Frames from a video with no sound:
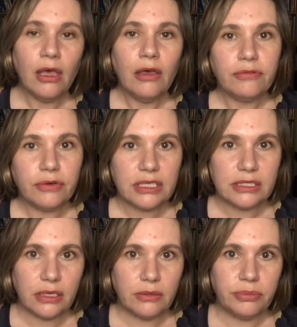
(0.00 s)
for
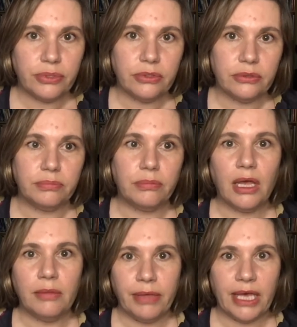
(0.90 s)
example,
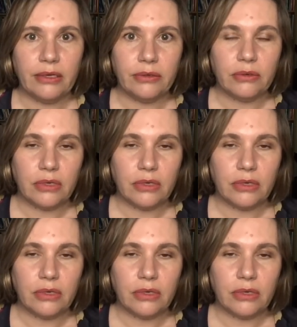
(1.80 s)
about